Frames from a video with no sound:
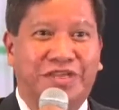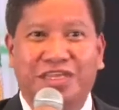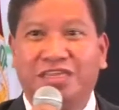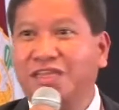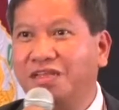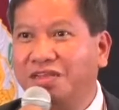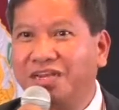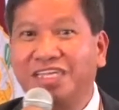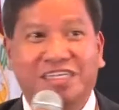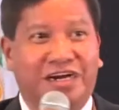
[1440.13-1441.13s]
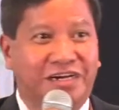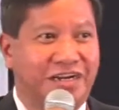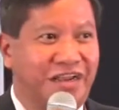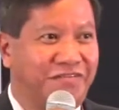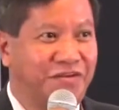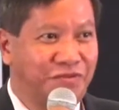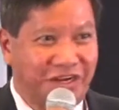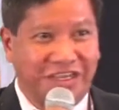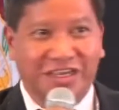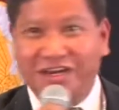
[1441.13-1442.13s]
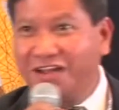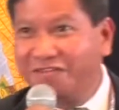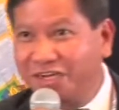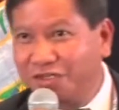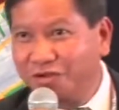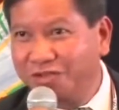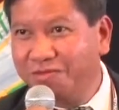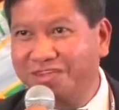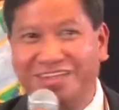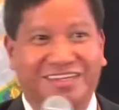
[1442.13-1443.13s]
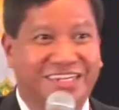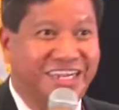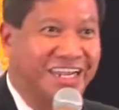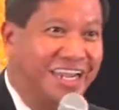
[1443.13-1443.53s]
I did race car driving for a year after I sold the business.